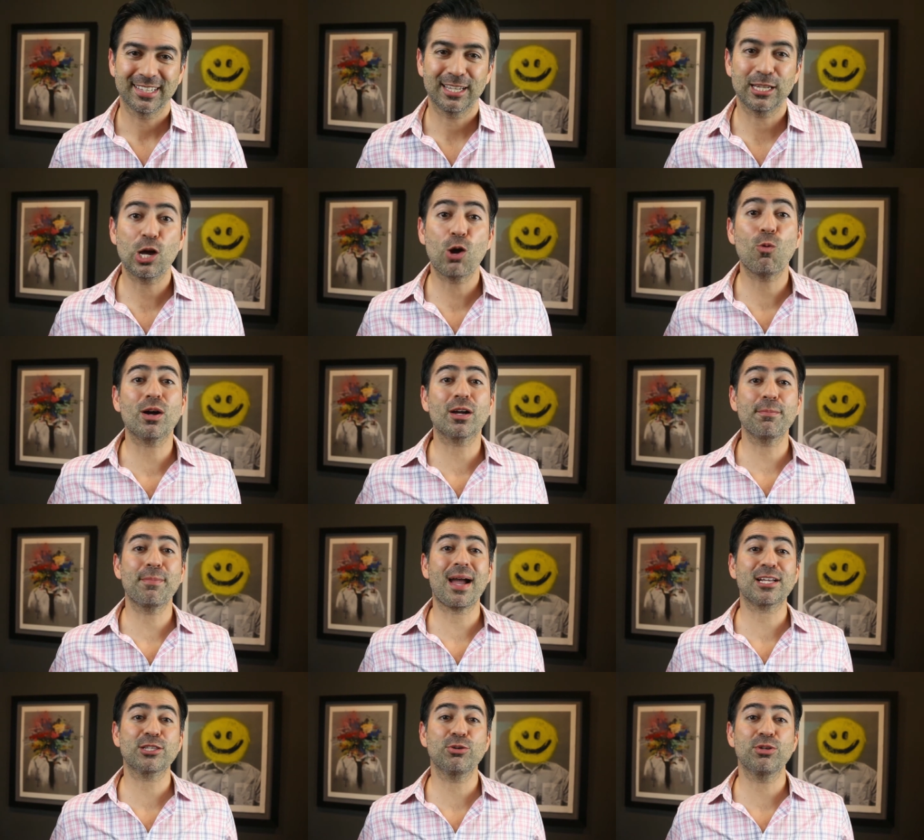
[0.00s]
Hello, welcome
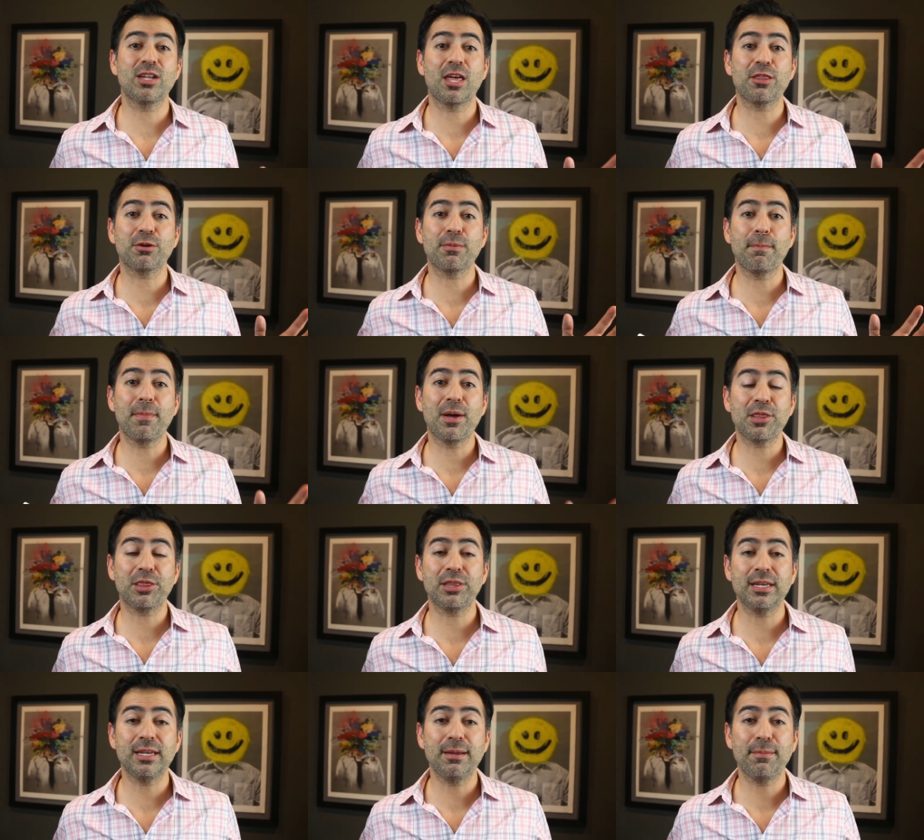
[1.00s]
back to another
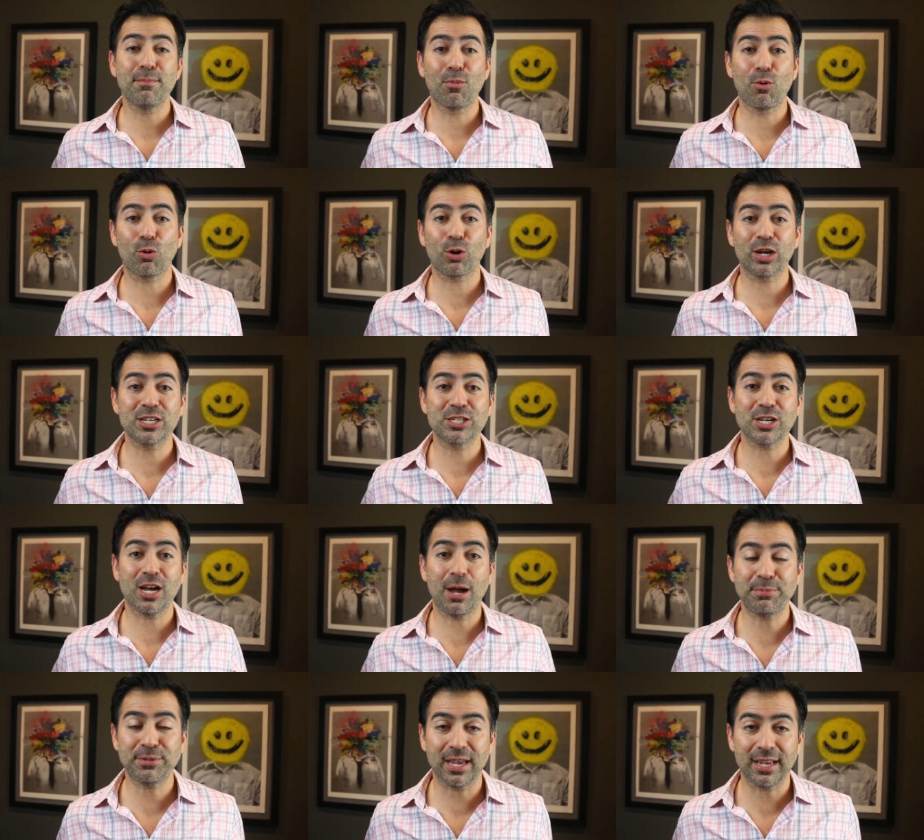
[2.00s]
monthly mortgage
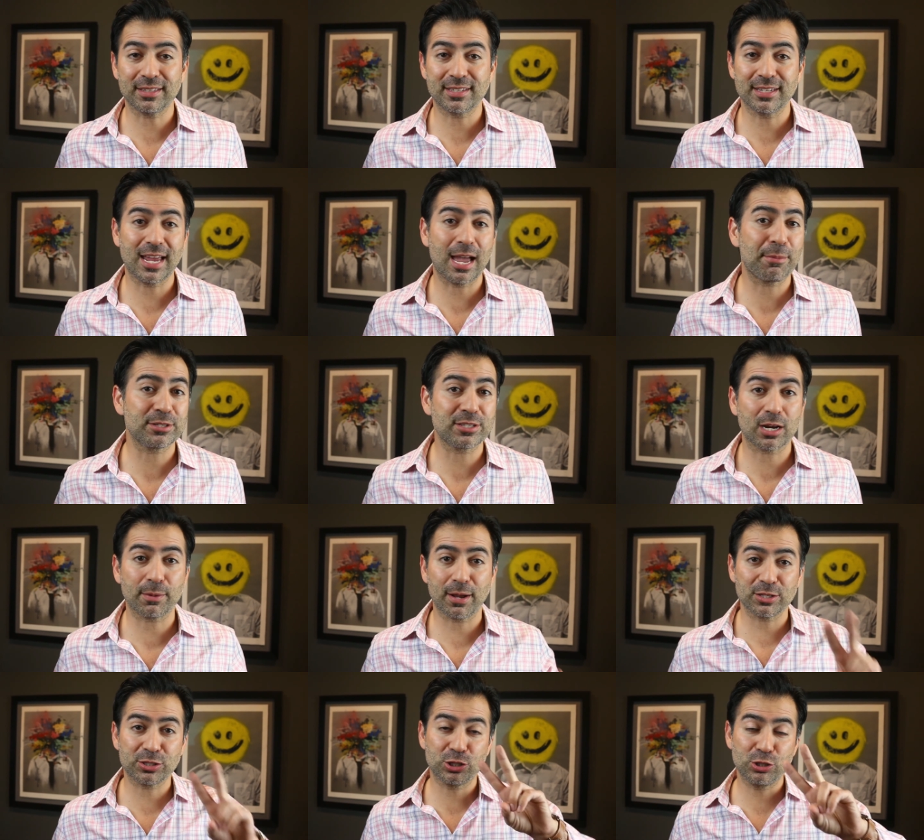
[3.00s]
update. Today I'm going to talk
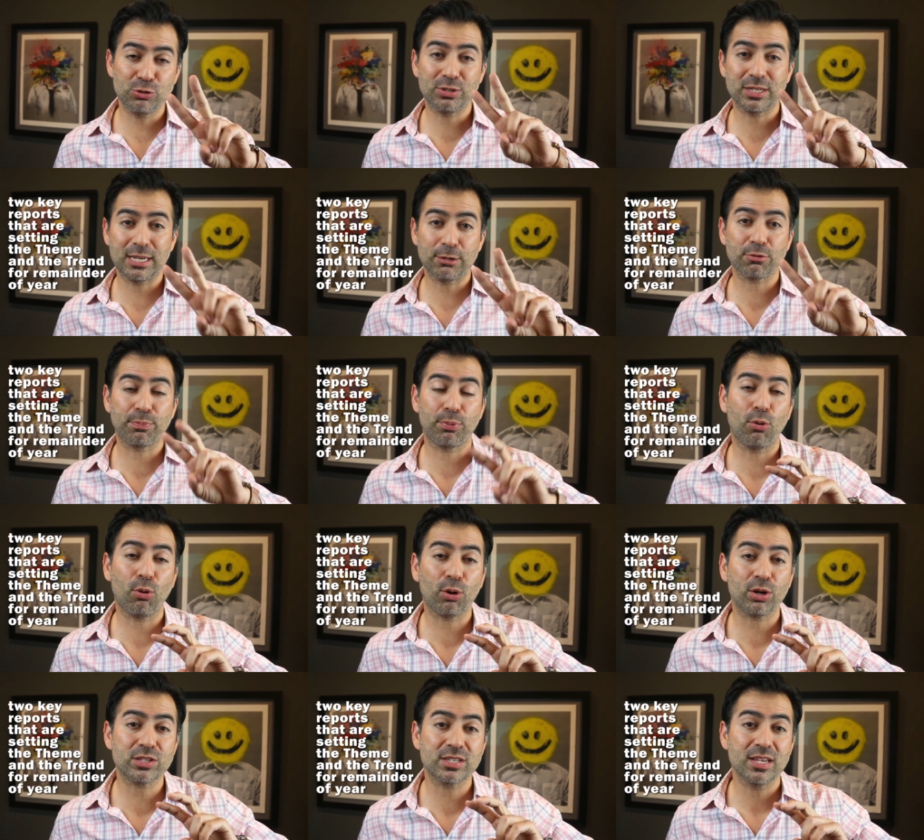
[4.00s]
about two key
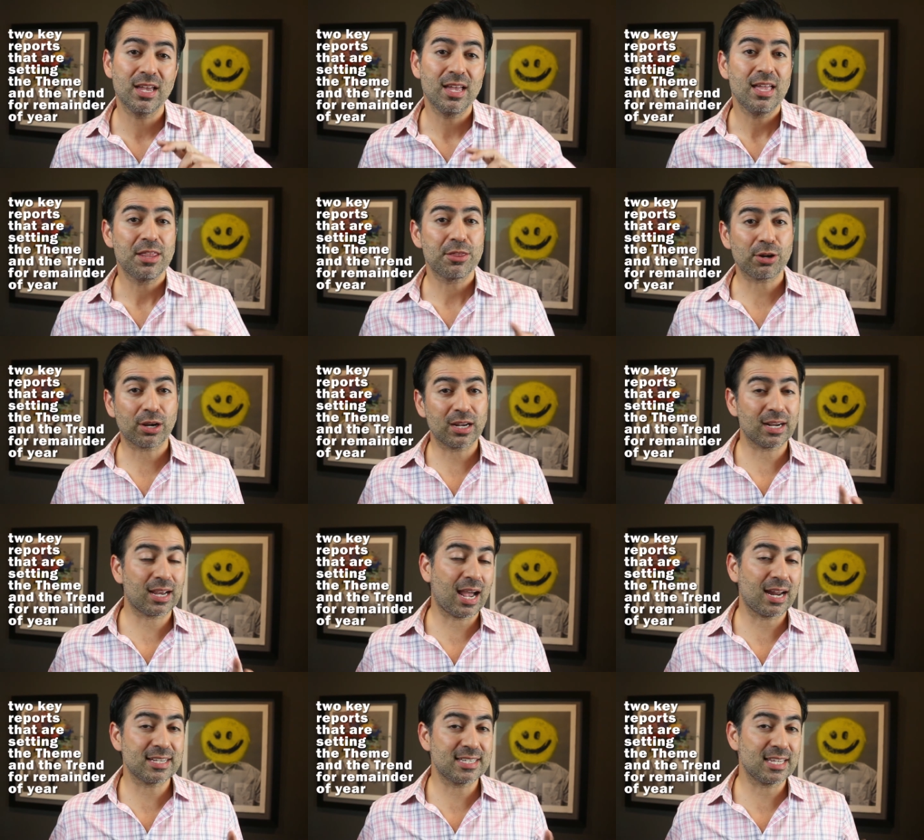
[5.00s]
reports that are going to
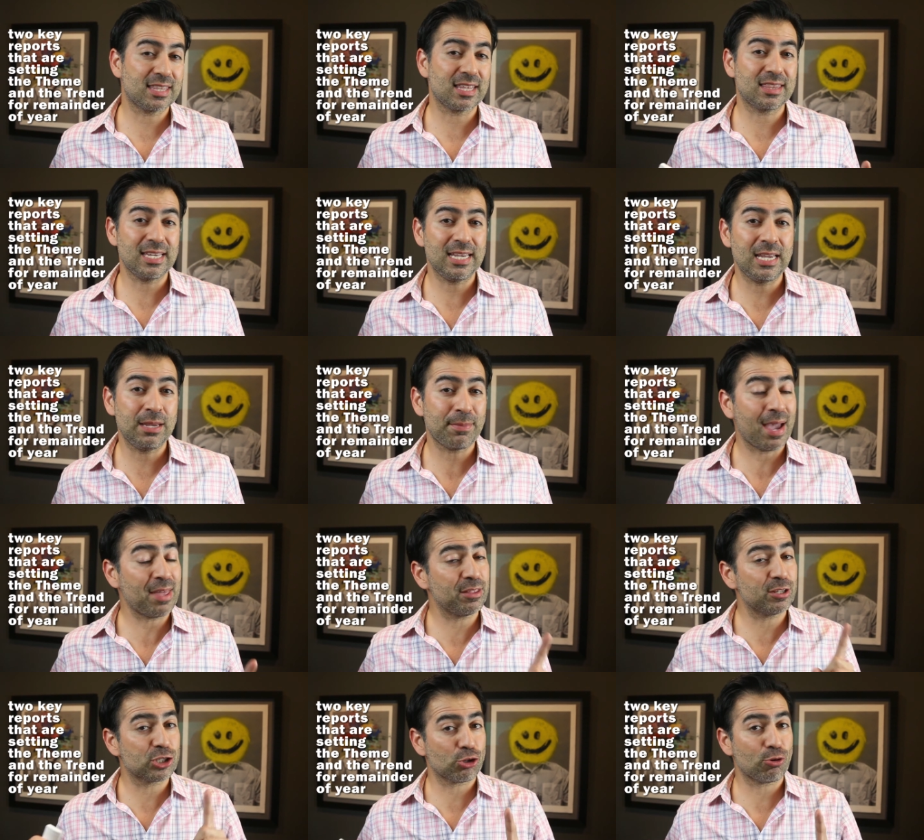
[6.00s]
kind of set the theme
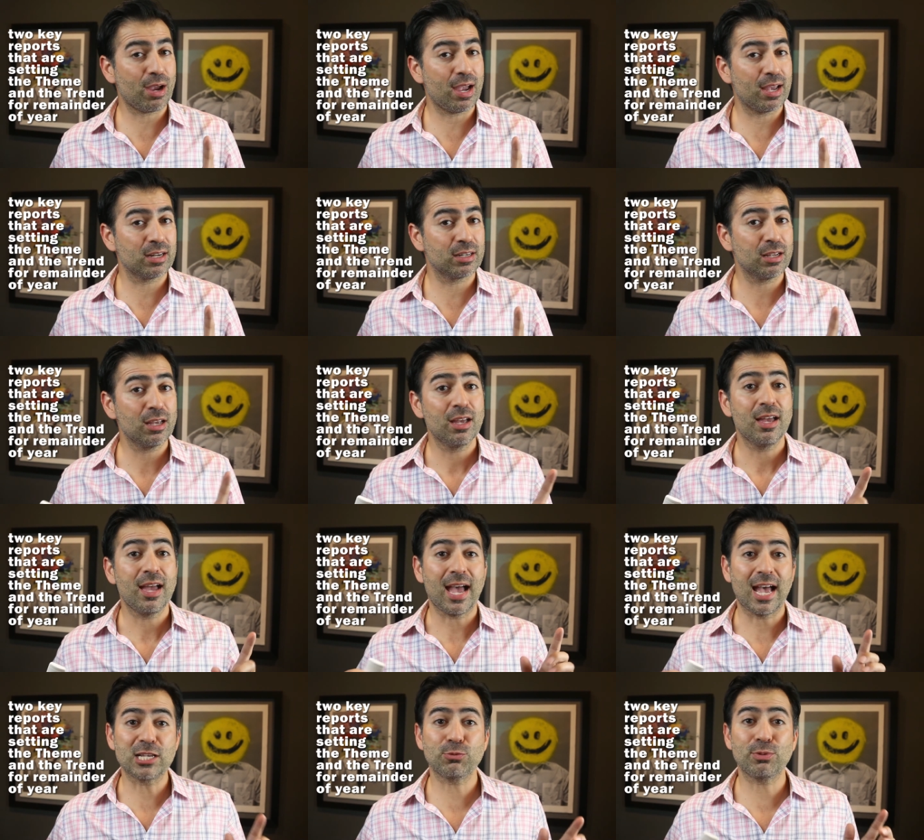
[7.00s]
and the trend
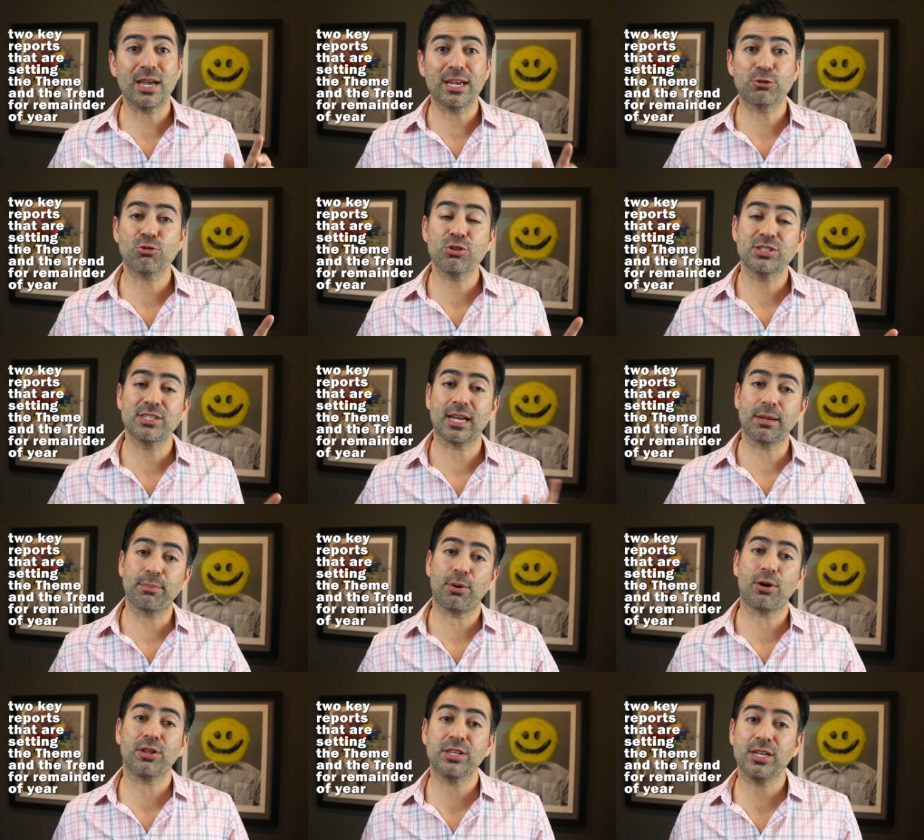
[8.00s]
as we enter the second
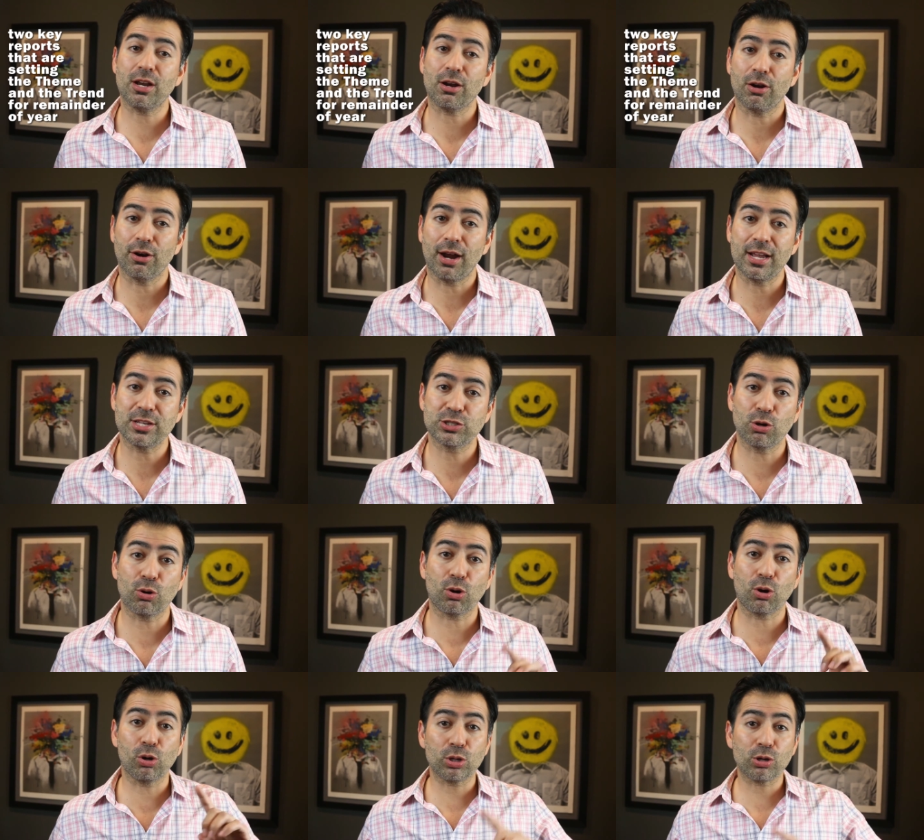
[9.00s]
part of the year. All right,
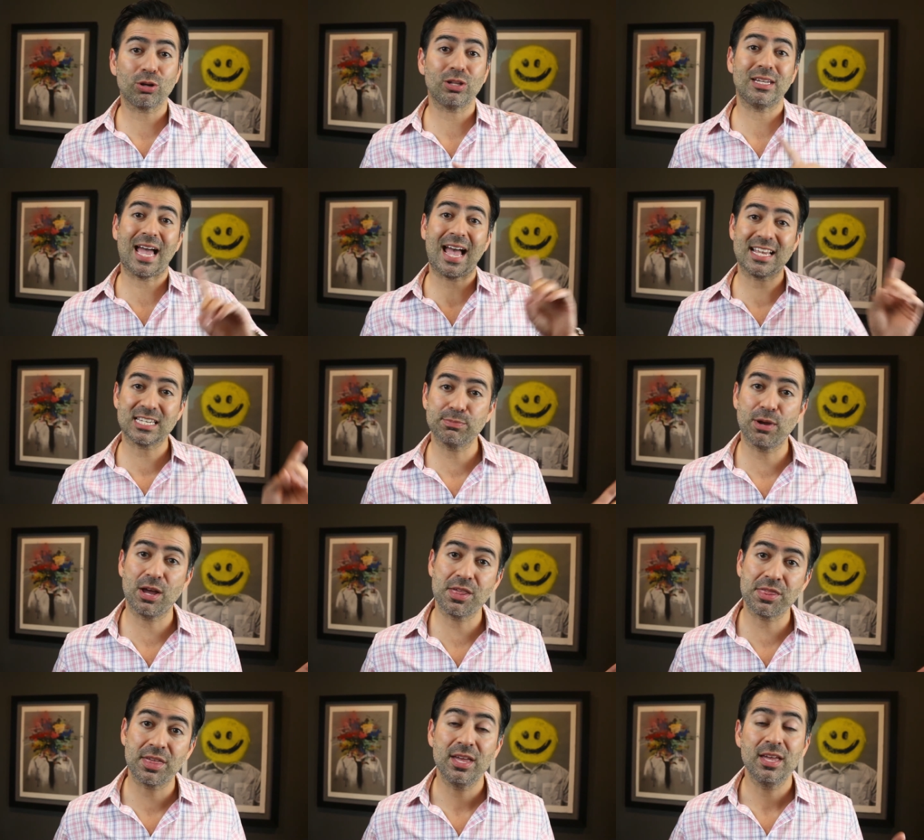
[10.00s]
so earlier last month,